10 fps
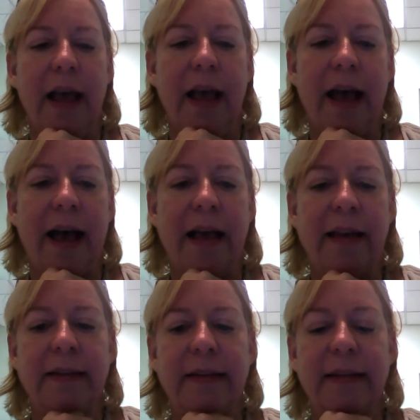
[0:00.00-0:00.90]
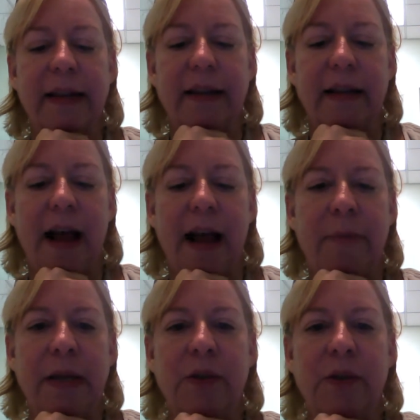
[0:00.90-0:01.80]
And I've
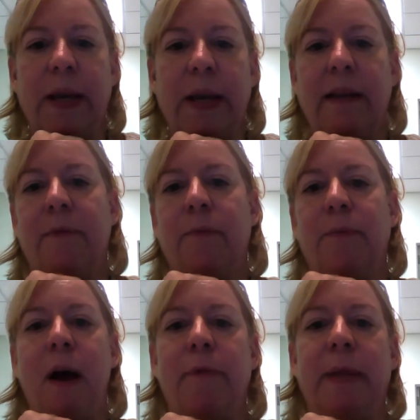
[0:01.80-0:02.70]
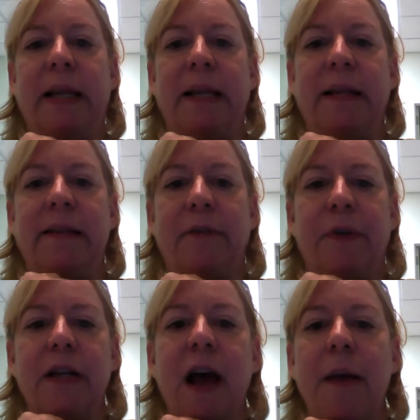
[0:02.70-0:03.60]
been doing probably
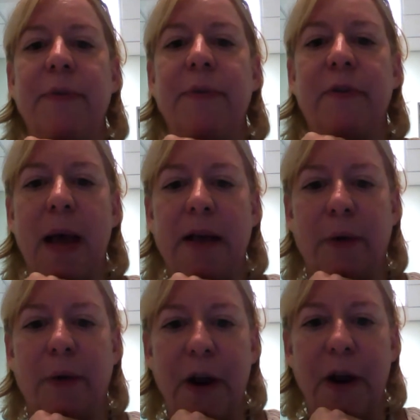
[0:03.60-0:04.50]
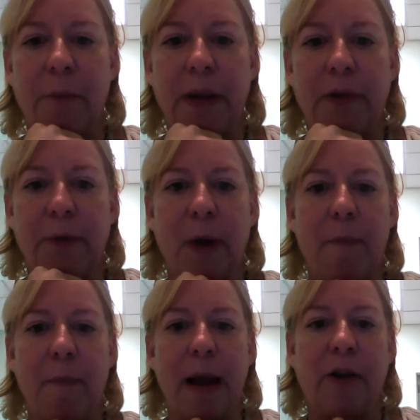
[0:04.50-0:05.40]
different types of manual therapy
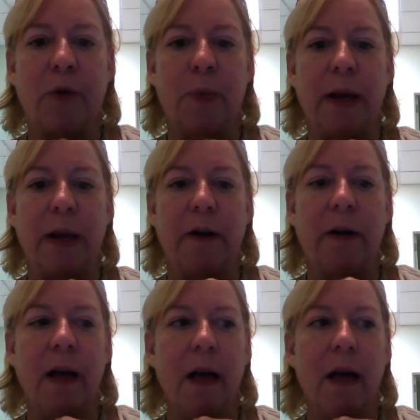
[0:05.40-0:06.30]
throughout my career.